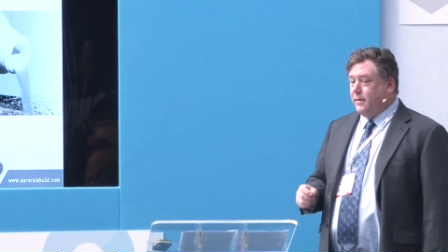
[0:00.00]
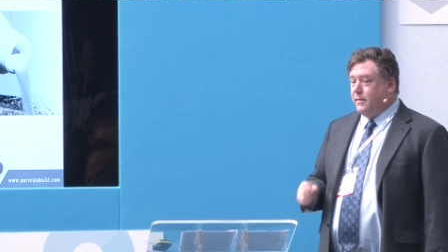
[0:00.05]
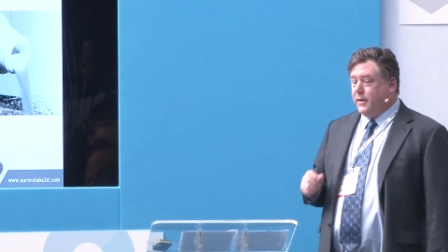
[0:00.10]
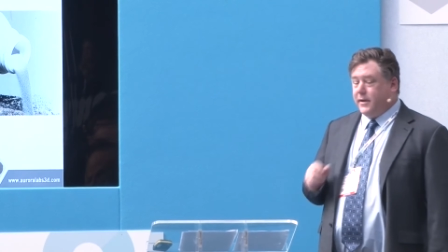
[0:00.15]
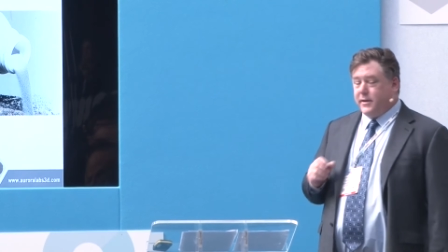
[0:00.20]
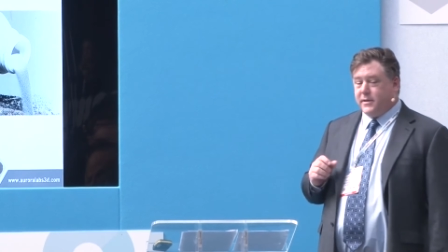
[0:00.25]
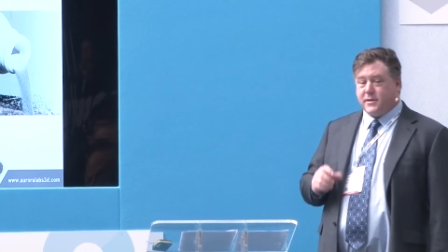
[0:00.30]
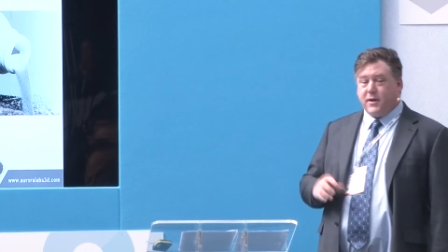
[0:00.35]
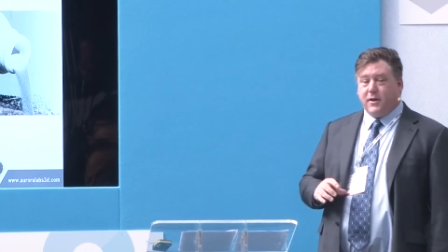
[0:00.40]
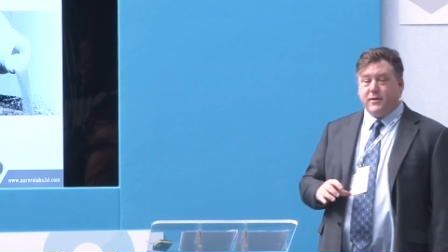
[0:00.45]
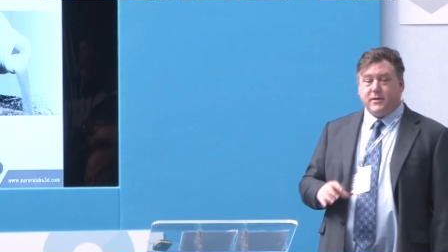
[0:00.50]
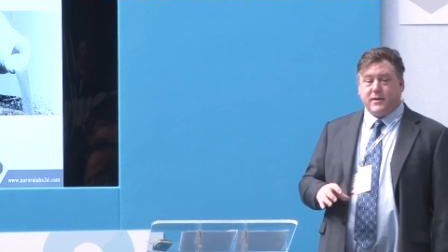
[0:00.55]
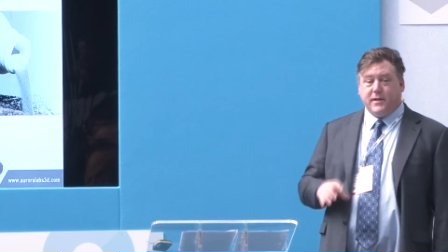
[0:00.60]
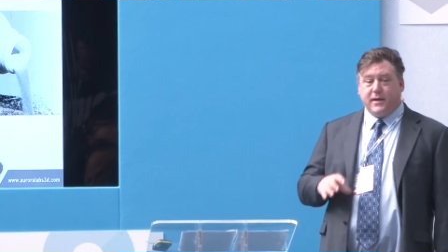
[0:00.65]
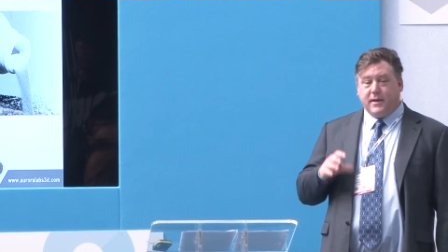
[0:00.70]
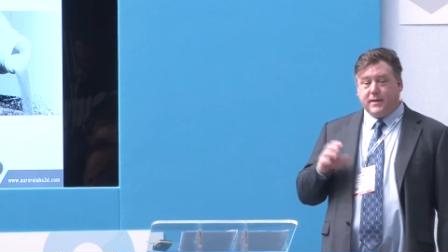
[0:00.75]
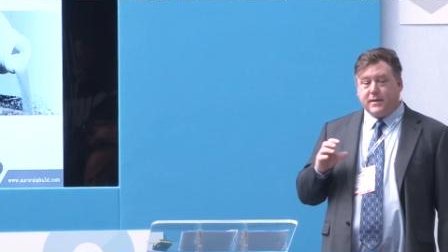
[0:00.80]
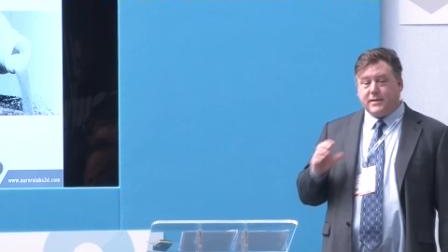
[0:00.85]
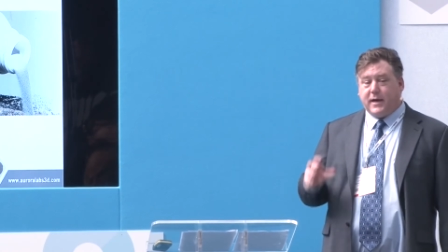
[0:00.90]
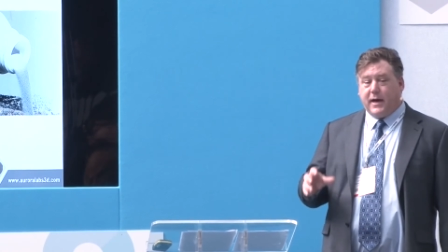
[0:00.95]
then it's going to
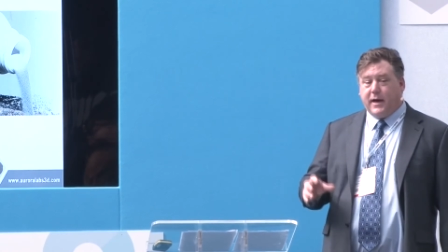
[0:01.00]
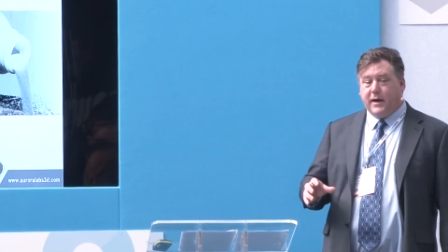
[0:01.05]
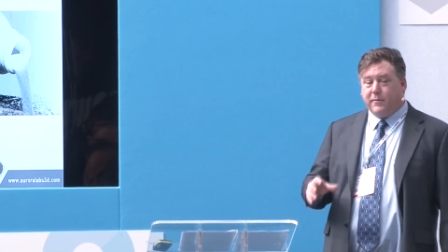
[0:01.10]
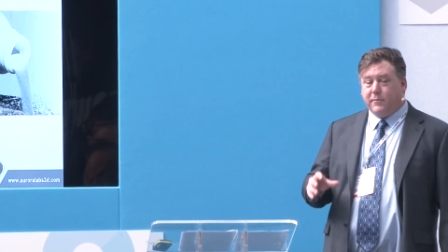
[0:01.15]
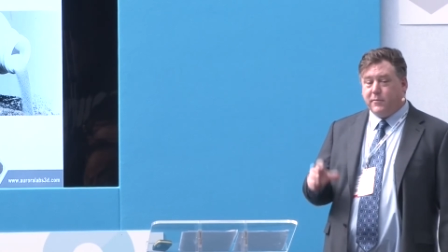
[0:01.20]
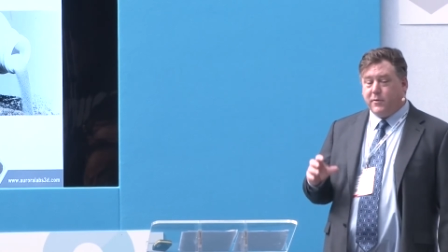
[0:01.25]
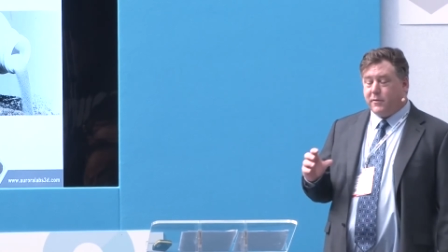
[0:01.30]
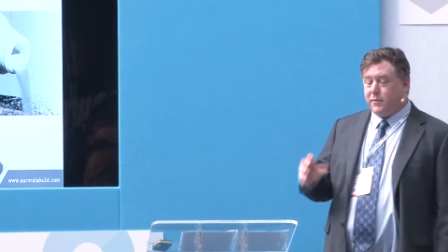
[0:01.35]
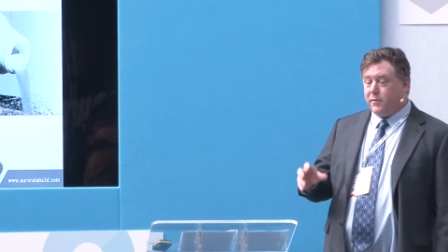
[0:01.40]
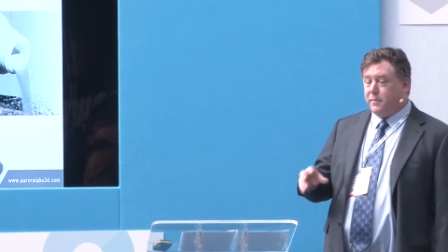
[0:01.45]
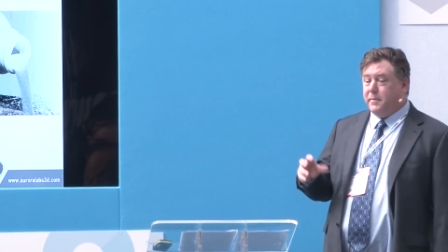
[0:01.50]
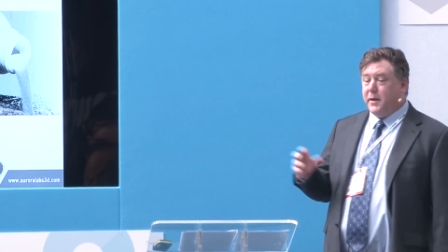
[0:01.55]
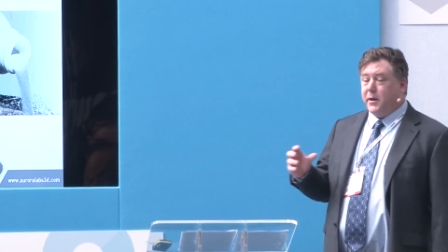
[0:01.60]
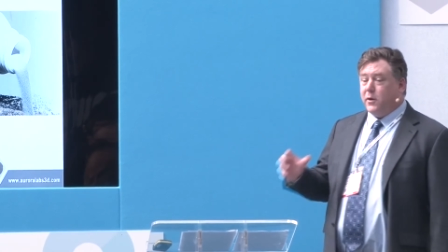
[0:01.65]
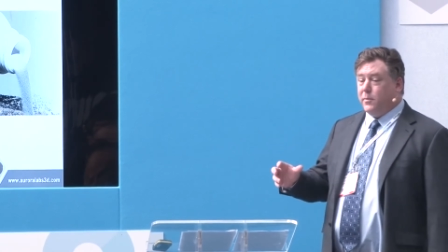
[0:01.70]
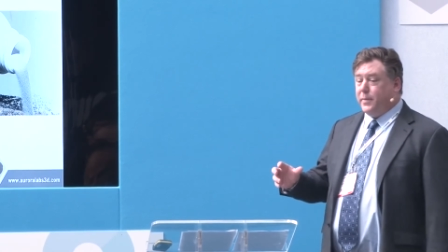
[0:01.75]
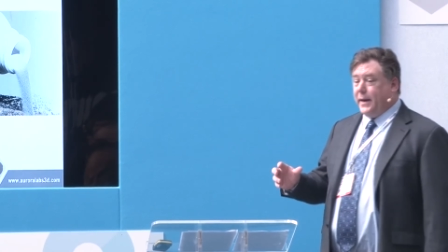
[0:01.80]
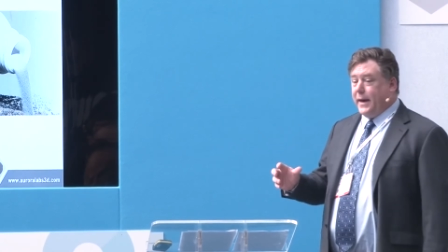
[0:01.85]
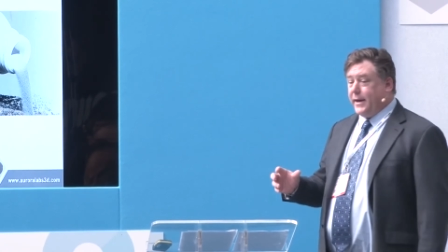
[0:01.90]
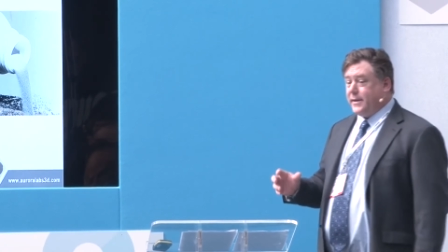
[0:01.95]
need a ton worth of
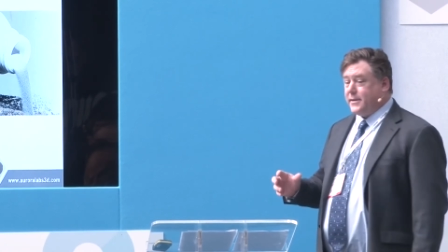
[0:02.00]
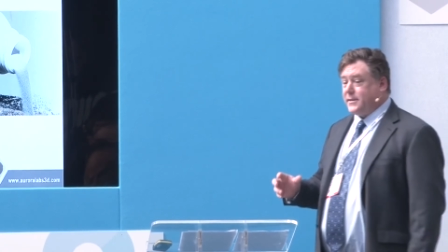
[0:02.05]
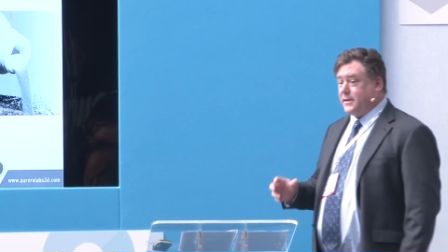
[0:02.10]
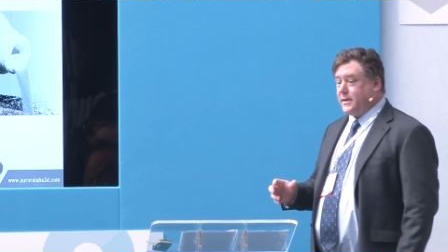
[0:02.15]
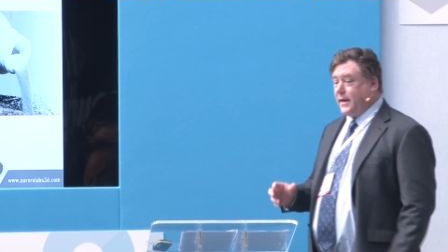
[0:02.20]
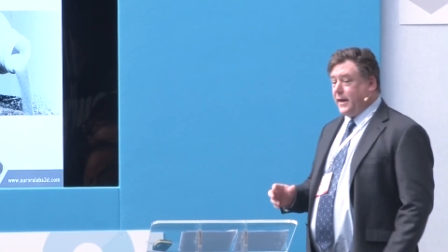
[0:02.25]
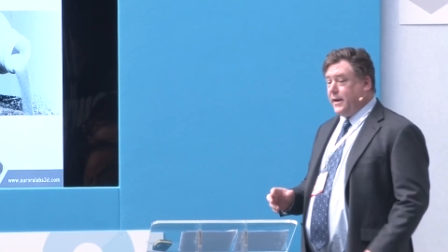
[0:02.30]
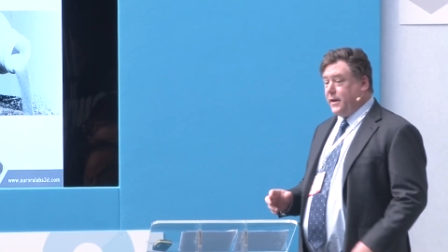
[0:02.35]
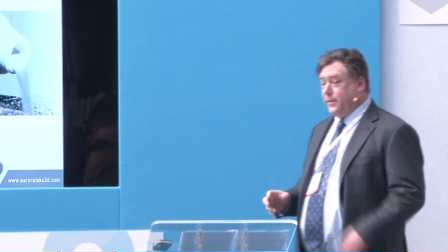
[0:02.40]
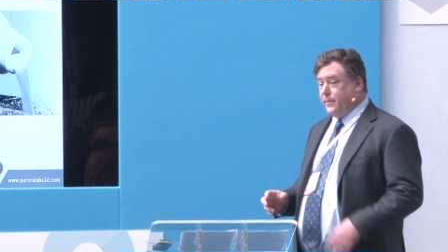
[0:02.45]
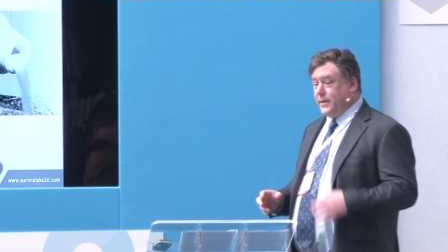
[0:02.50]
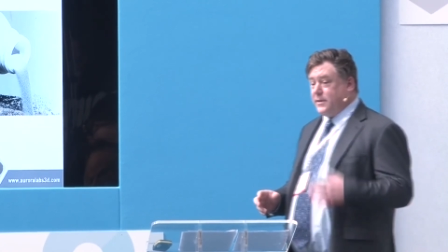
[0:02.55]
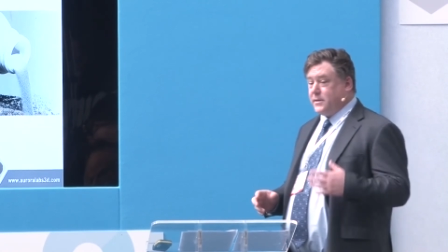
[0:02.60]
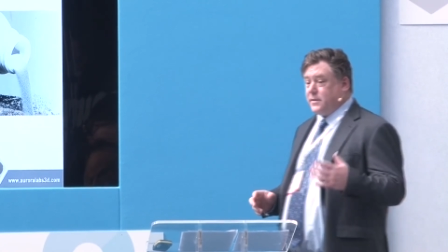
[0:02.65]
metal powders a day to be